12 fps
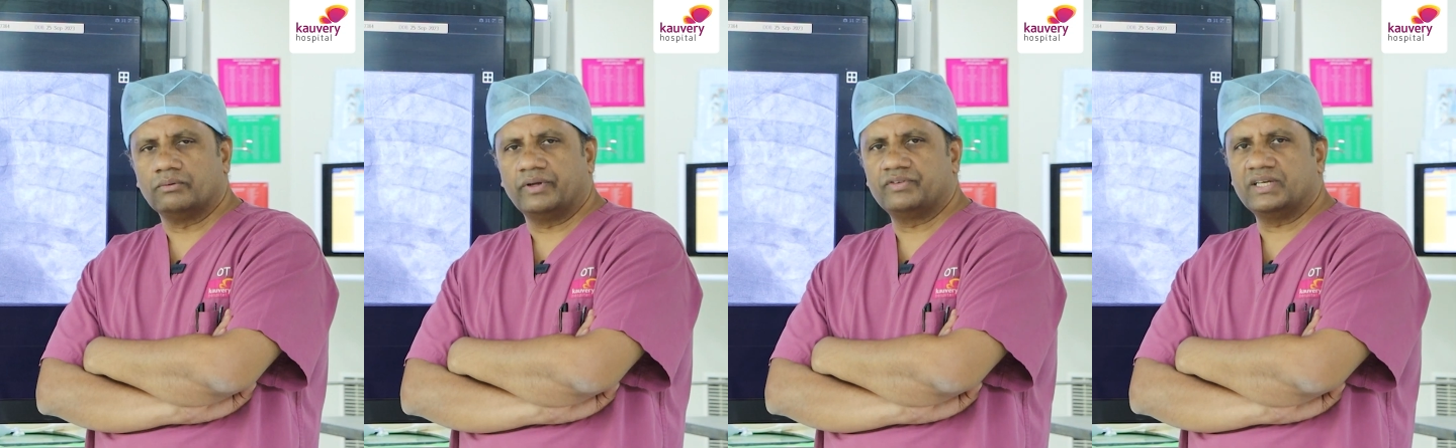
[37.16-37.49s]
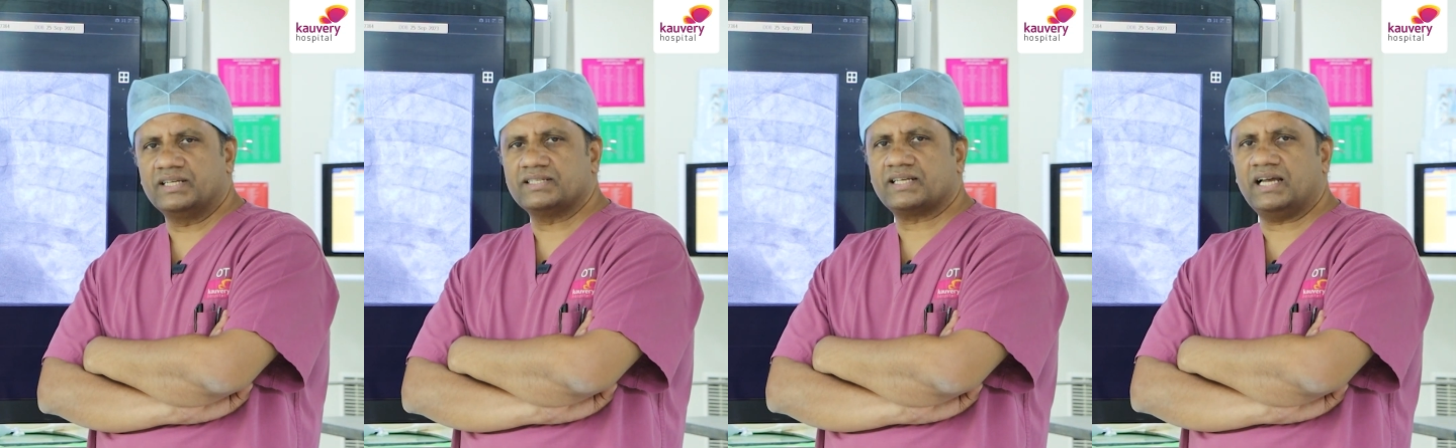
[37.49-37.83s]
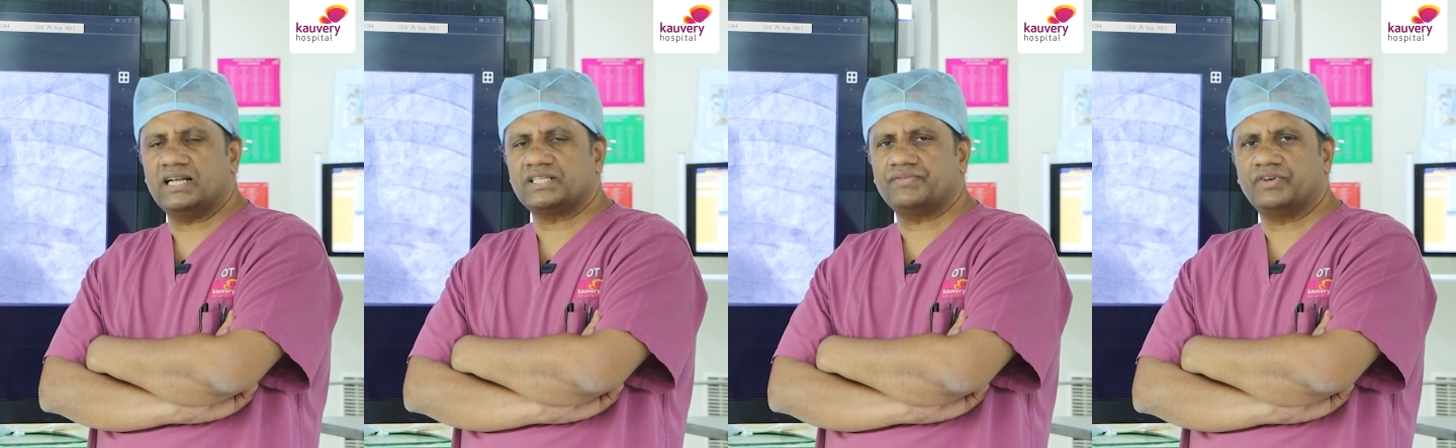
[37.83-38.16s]
Now if there is
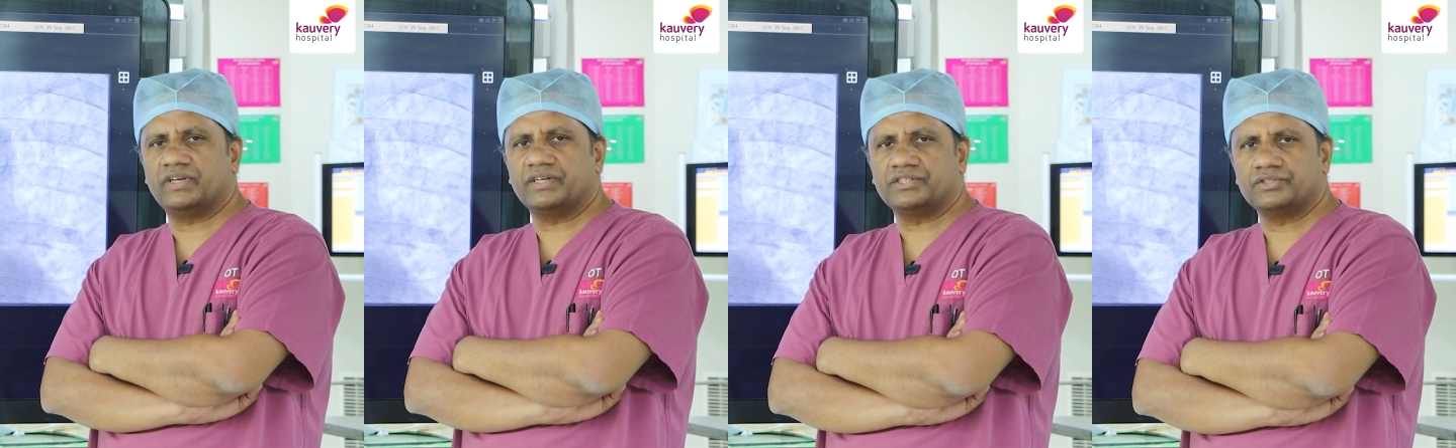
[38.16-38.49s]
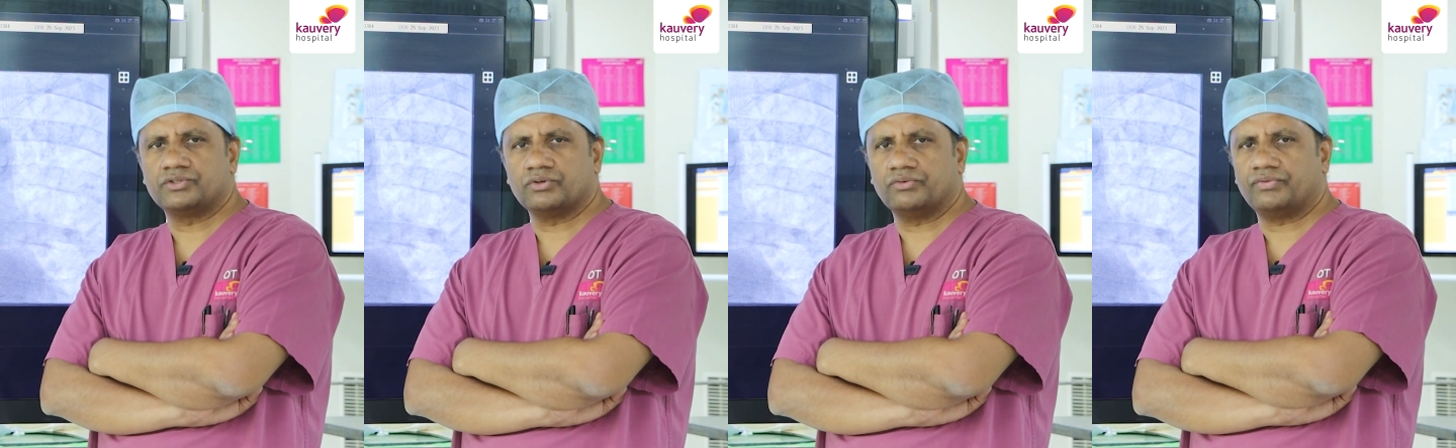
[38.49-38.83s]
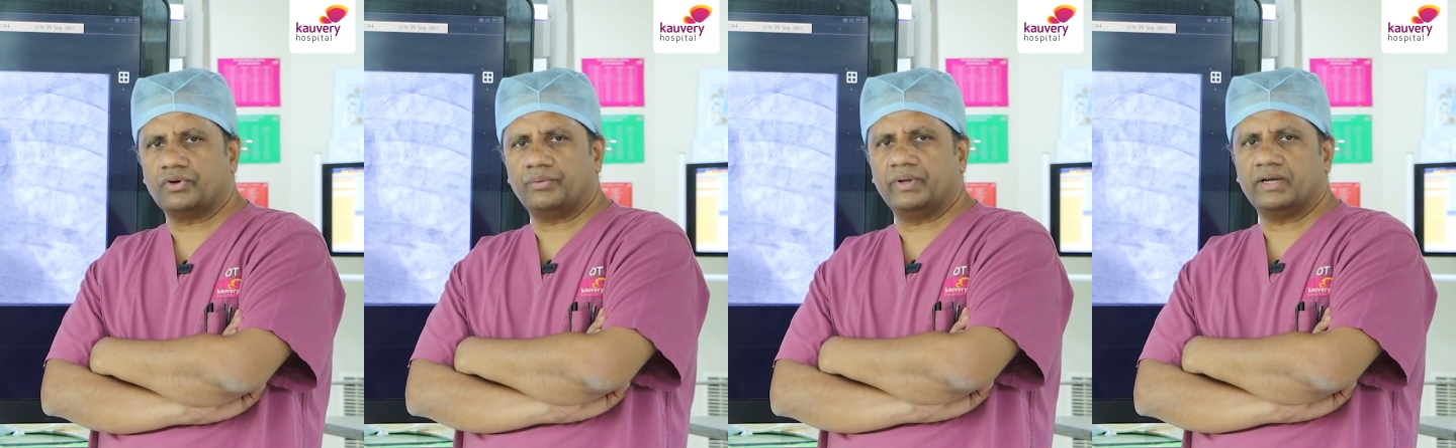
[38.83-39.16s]
calcification so
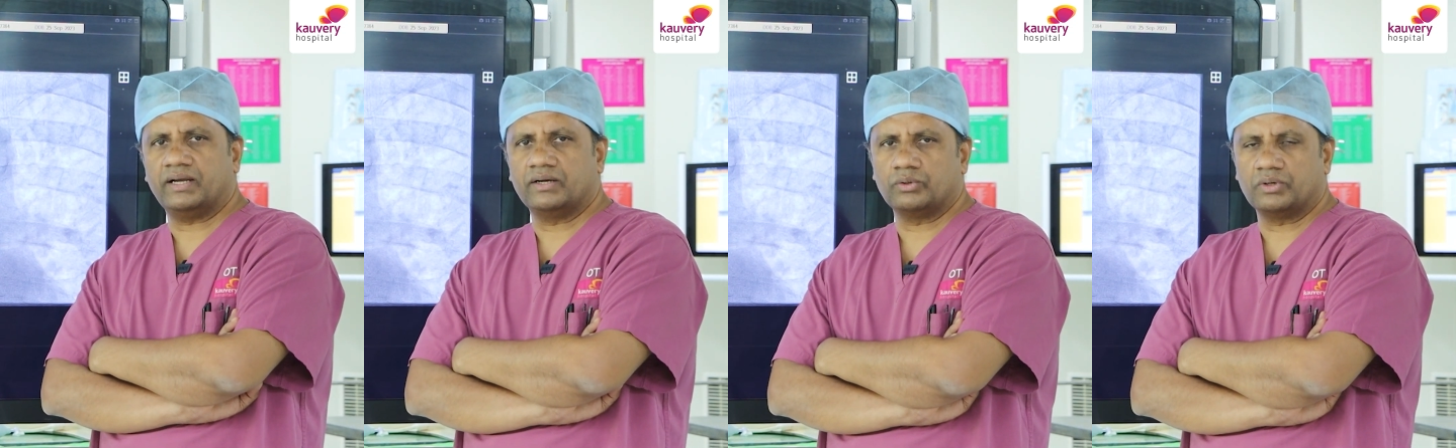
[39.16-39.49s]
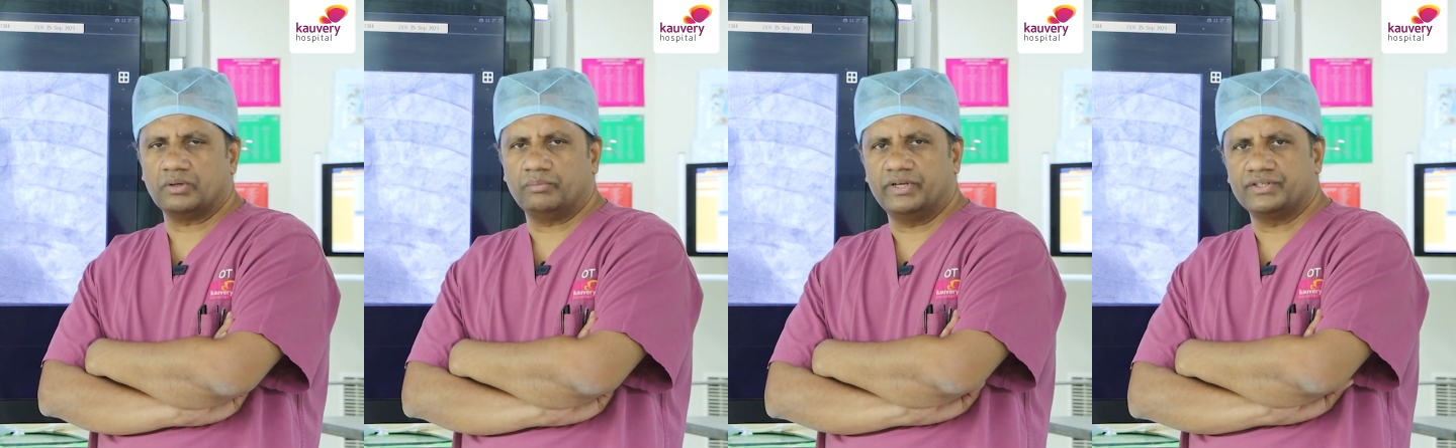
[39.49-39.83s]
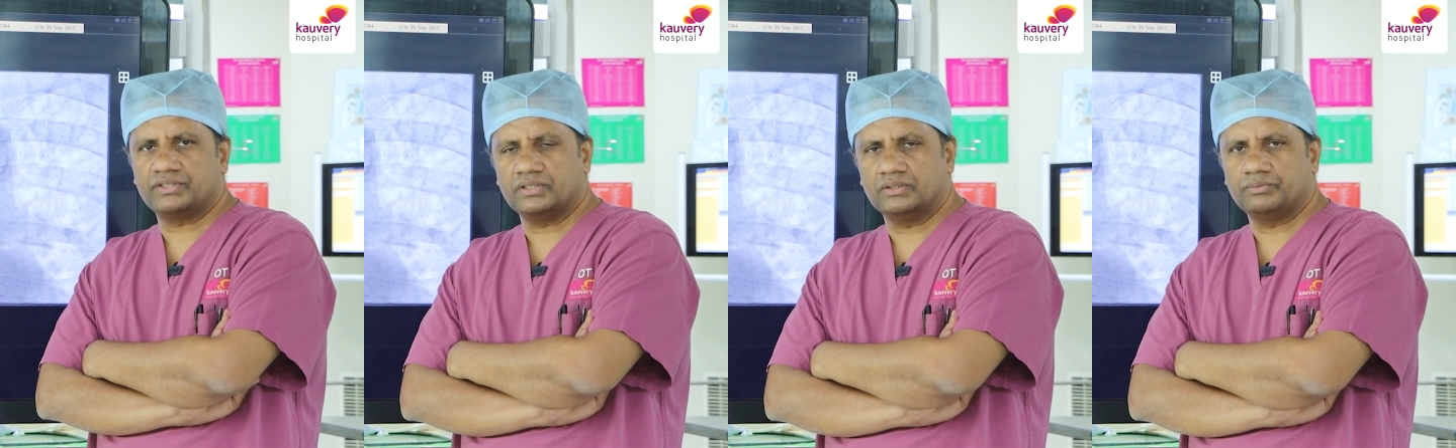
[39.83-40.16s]
far we had
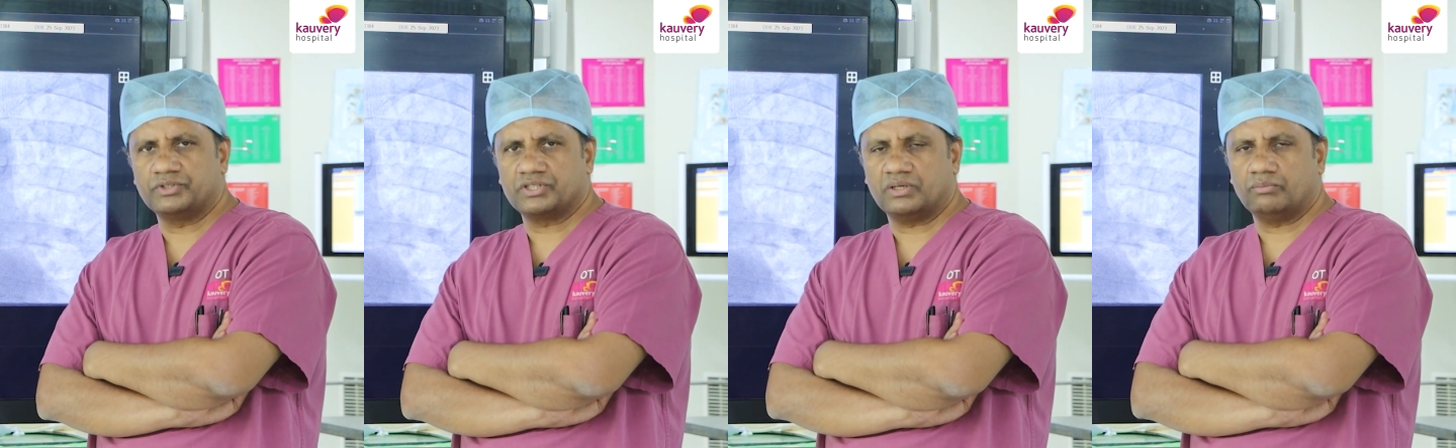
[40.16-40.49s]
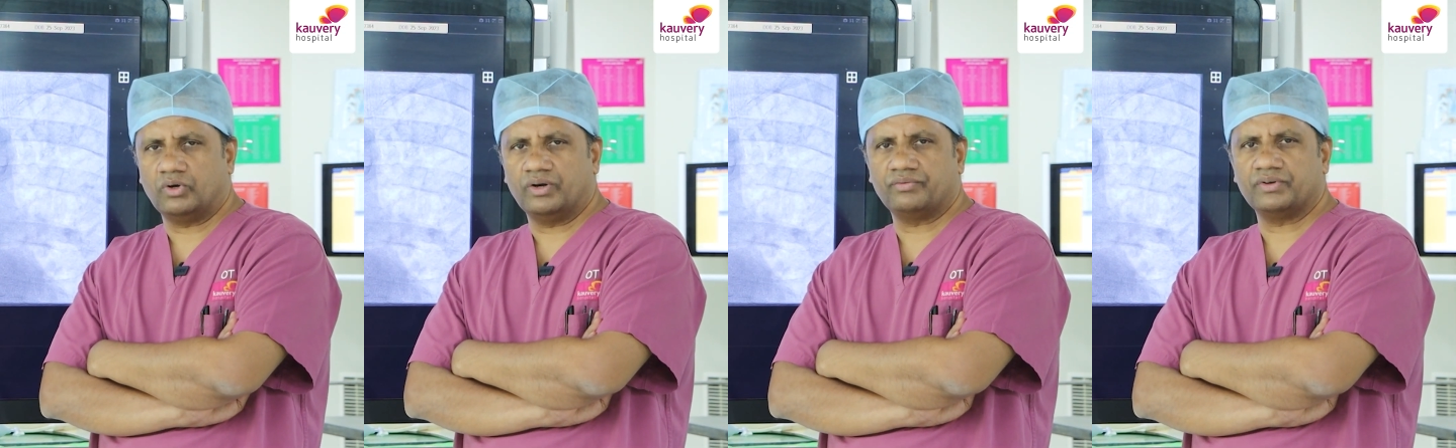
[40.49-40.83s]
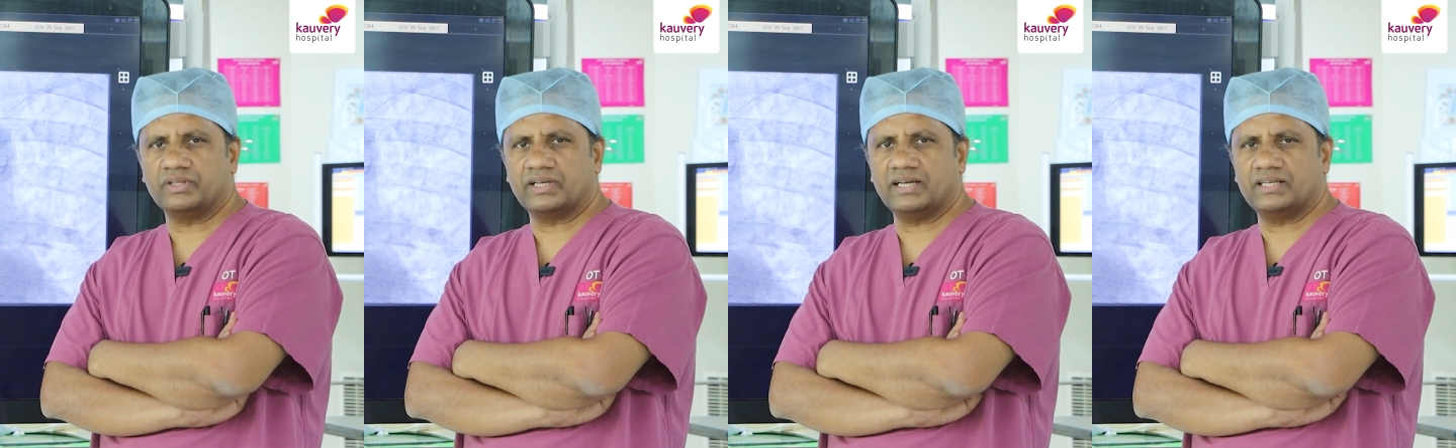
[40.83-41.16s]
rotablation which can
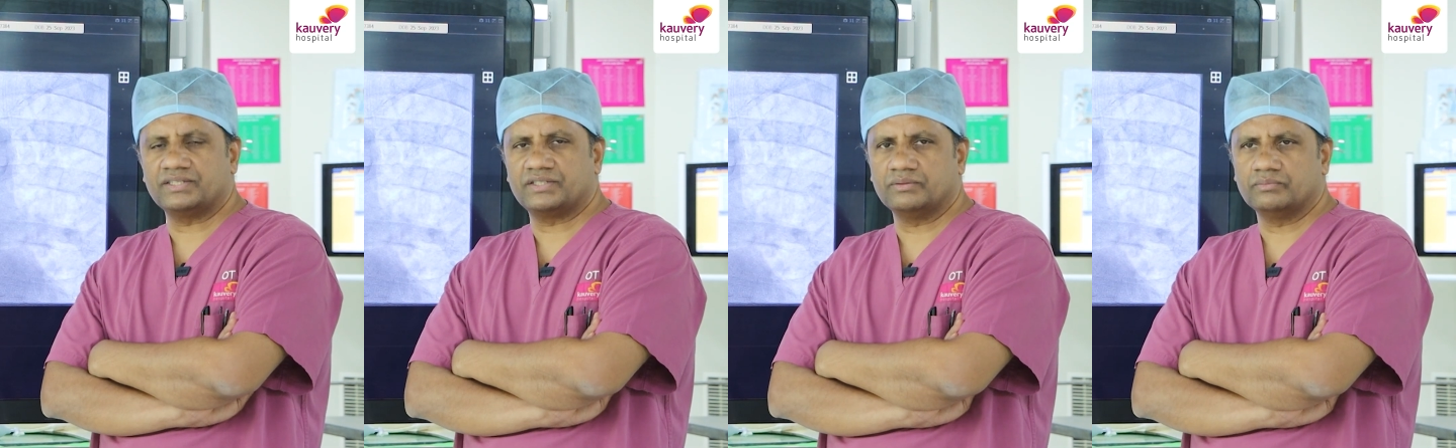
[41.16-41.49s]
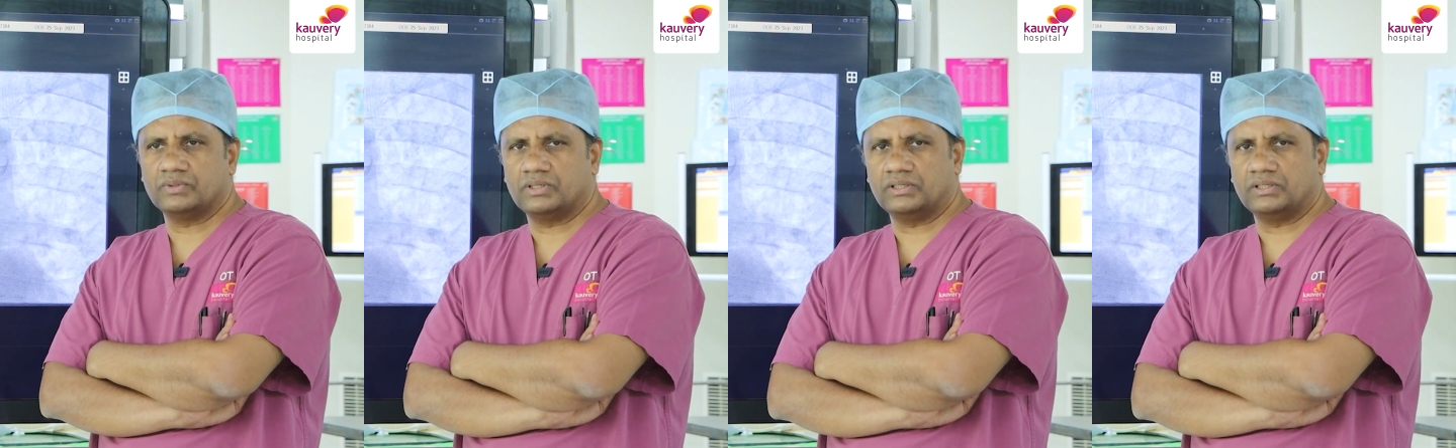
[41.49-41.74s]
modify the calcium